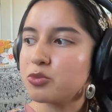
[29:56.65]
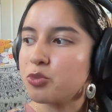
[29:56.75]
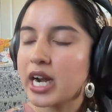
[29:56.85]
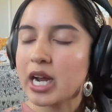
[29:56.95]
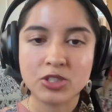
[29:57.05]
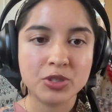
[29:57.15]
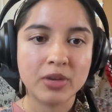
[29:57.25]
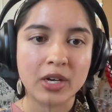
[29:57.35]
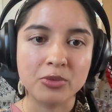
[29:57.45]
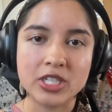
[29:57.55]
when I was doing
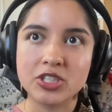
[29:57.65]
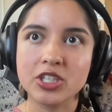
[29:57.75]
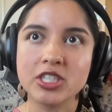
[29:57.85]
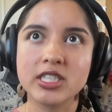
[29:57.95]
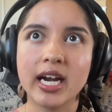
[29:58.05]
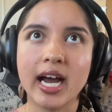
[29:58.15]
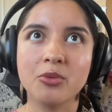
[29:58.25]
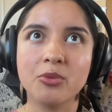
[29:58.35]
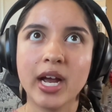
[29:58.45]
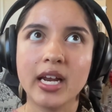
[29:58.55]
my research that I
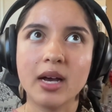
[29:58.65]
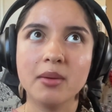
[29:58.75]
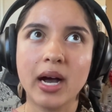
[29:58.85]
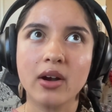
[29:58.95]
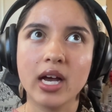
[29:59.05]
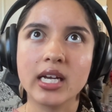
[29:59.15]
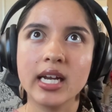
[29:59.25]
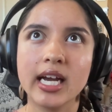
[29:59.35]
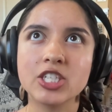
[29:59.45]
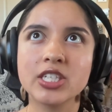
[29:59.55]
read about a
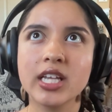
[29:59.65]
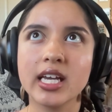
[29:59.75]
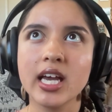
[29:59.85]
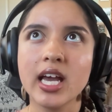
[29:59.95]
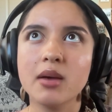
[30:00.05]
connection like